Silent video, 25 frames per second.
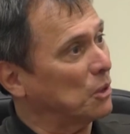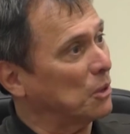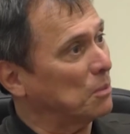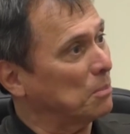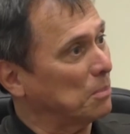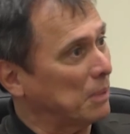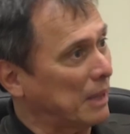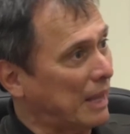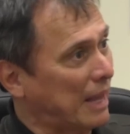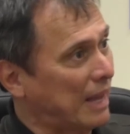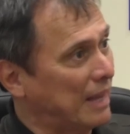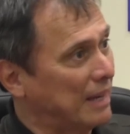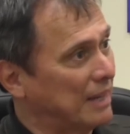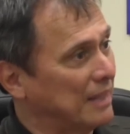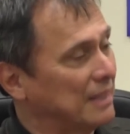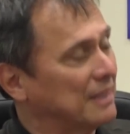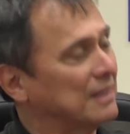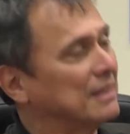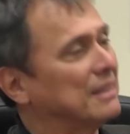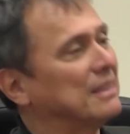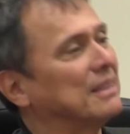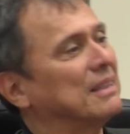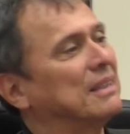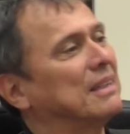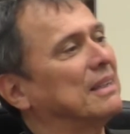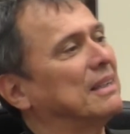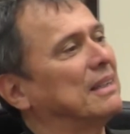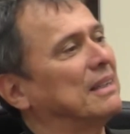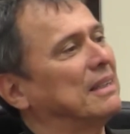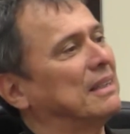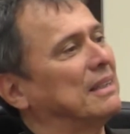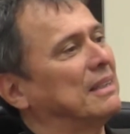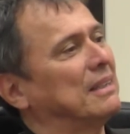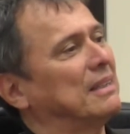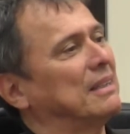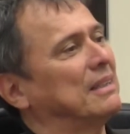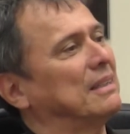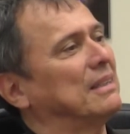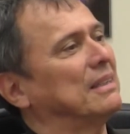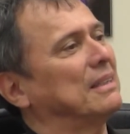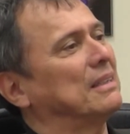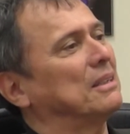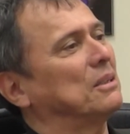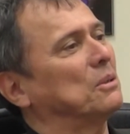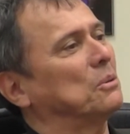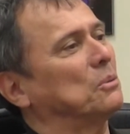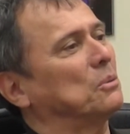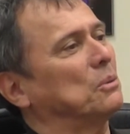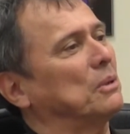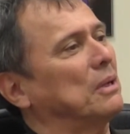our planet,
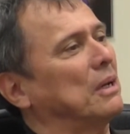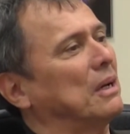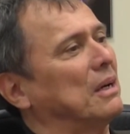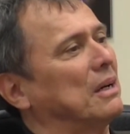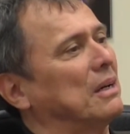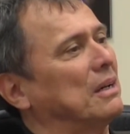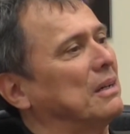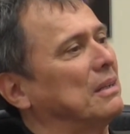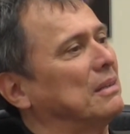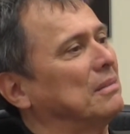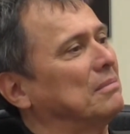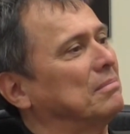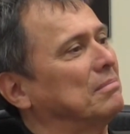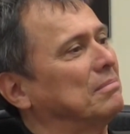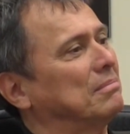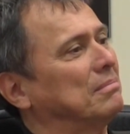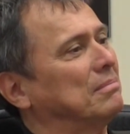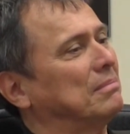we are